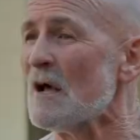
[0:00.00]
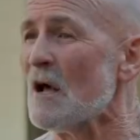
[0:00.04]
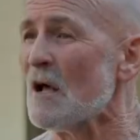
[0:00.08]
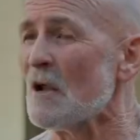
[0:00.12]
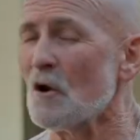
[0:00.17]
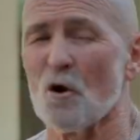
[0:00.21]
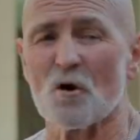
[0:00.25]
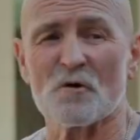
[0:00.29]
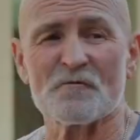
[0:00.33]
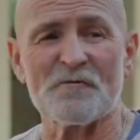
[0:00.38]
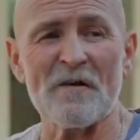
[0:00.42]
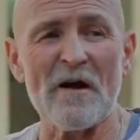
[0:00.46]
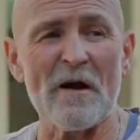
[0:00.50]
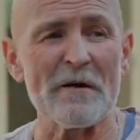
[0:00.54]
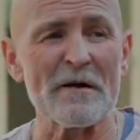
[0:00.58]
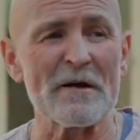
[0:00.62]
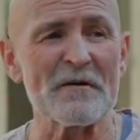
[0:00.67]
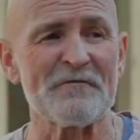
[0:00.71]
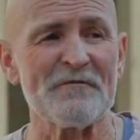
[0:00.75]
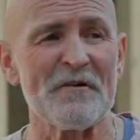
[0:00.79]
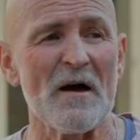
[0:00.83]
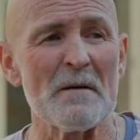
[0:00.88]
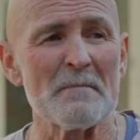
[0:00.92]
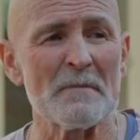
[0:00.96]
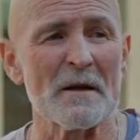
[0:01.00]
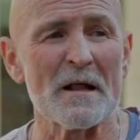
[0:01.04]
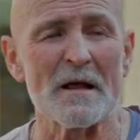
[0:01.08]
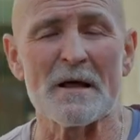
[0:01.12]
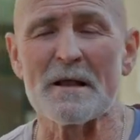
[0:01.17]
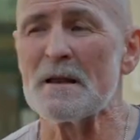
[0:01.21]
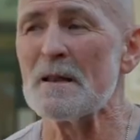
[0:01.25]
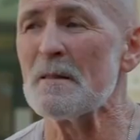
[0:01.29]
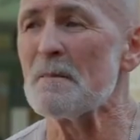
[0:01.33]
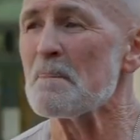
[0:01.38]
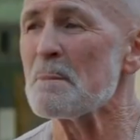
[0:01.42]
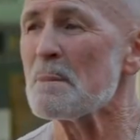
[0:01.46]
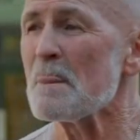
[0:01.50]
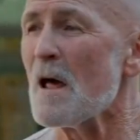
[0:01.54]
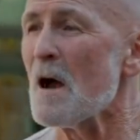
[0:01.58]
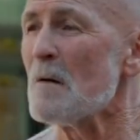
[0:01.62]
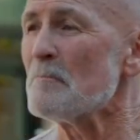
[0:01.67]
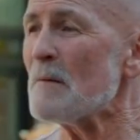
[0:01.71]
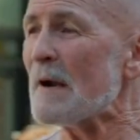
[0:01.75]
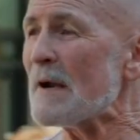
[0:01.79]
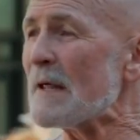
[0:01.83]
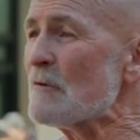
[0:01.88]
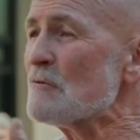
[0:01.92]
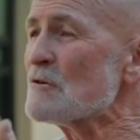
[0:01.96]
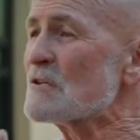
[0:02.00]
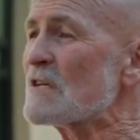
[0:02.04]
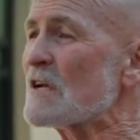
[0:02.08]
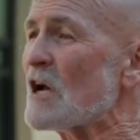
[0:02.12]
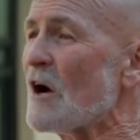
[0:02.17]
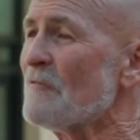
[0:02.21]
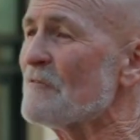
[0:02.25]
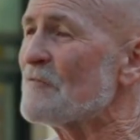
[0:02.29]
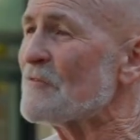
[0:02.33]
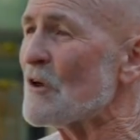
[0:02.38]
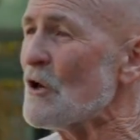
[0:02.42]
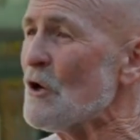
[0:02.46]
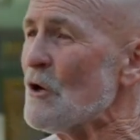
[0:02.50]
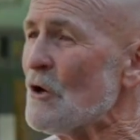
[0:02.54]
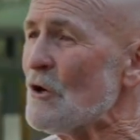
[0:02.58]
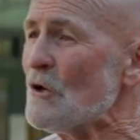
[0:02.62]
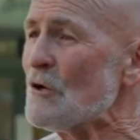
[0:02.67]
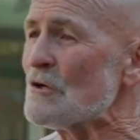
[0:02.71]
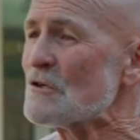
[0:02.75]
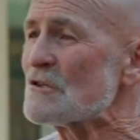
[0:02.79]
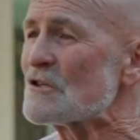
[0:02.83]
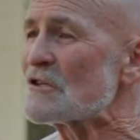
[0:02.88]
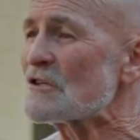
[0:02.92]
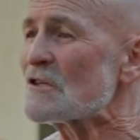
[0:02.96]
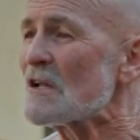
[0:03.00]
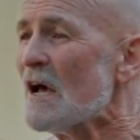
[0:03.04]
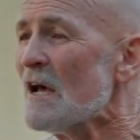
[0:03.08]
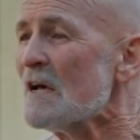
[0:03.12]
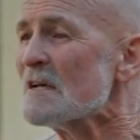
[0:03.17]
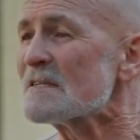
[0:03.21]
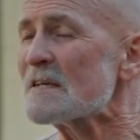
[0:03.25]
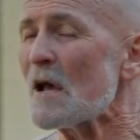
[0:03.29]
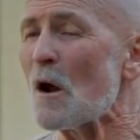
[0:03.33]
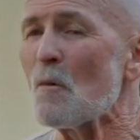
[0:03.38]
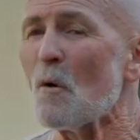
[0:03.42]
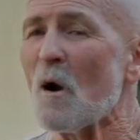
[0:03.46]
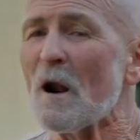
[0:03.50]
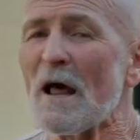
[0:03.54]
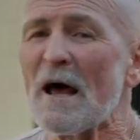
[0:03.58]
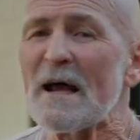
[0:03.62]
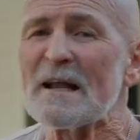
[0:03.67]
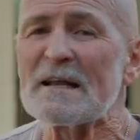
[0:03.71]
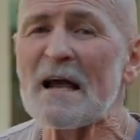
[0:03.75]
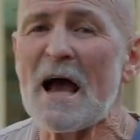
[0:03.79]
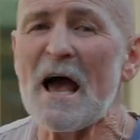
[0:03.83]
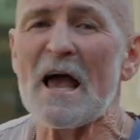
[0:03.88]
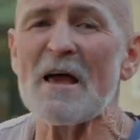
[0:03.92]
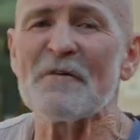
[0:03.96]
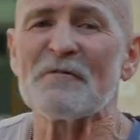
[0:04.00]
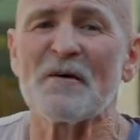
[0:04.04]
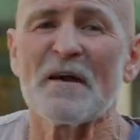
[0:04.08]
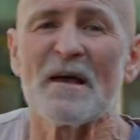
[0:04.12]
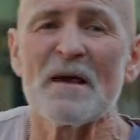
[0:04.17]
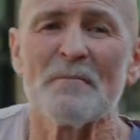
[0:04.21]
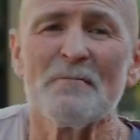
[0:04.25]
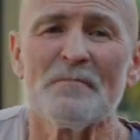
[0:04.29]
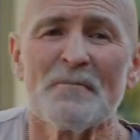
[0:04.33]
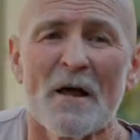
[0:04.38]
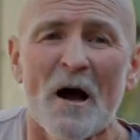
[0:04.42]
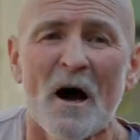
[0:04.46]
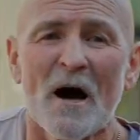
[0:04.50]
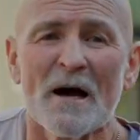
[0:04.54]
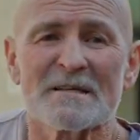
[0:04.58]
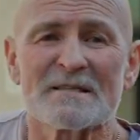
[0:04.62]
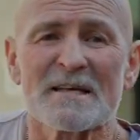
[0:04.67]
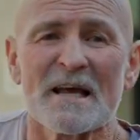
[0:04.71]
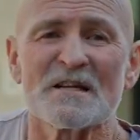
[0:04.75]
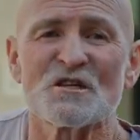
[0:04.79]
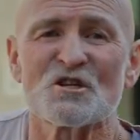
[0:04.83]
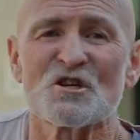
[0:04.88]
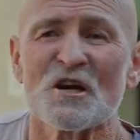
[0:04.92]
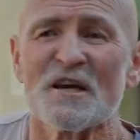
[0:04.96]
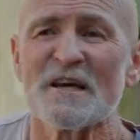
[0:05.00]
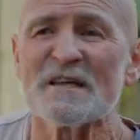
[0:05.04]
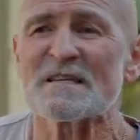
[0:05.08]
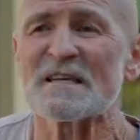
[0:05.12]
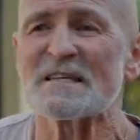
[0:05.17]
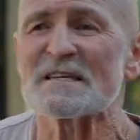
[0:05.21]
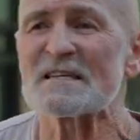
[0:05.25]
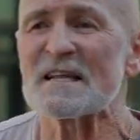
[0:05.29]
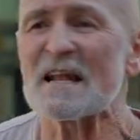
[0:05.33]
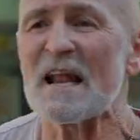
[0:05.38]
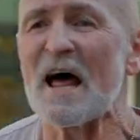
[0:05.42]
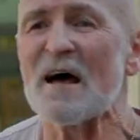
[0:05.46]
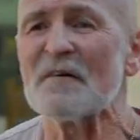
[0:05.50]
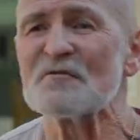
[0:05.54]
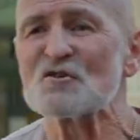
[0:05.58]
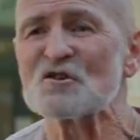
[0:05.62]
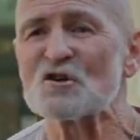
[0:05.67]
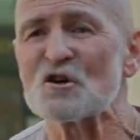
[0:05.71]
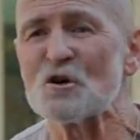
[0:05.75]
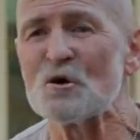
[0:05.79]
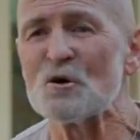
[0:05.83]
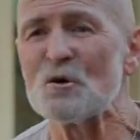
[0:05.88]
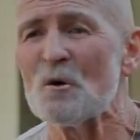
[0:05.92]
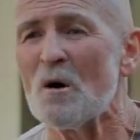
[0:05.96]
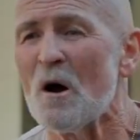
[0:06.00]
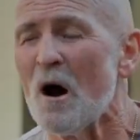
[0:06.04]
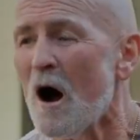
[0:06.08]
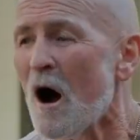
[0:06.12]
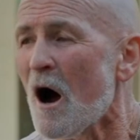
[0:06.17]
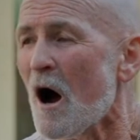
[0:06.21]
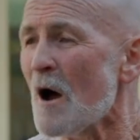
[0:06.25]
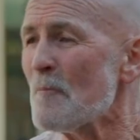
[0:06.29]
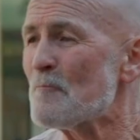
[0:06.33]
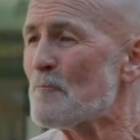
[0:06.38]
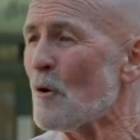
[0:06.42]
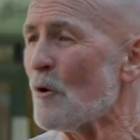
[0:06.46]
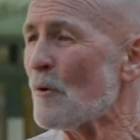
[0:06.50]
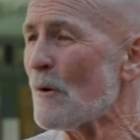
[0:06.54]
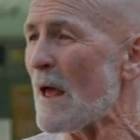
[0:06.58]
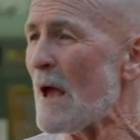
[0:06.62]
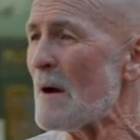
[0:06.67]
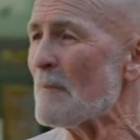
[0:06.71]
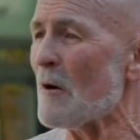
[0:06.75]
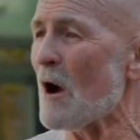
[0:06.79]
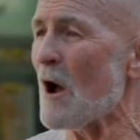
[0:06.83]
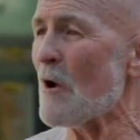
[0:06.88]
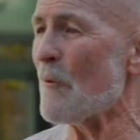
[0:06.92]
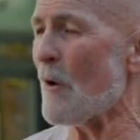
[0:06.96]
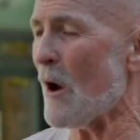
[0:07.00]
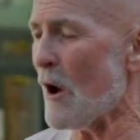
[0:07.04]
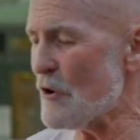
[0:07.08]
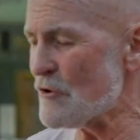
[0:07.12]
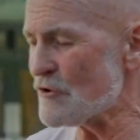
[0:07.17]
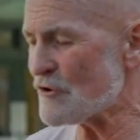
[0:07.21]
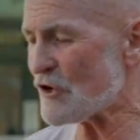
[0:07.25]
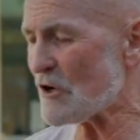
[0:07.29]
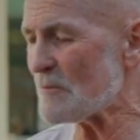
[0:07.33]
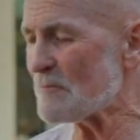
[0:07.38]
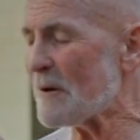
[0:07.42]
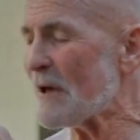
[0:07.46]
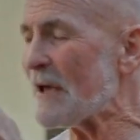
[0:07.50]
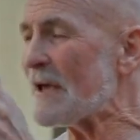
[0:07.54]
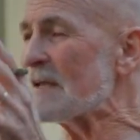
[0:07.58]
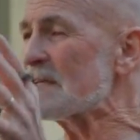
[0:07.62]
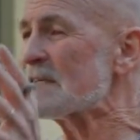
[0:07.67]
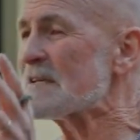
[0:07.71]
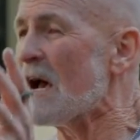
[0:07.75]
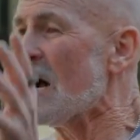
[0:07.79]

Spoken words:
Looked very feminine, but he was confused. So what I gave him, I said, Jesus loves you. I pulled out my rosary beads.